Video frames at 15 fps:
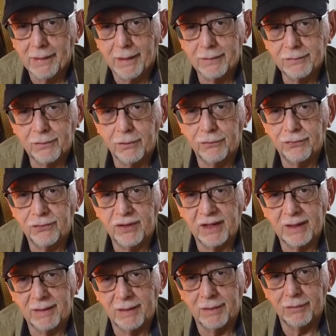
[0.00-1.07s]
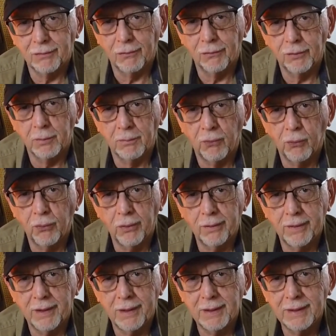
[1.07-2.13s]
Let's go stick these on the
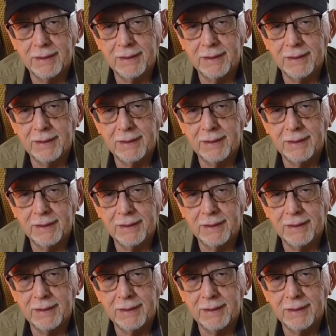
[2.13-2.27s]
board.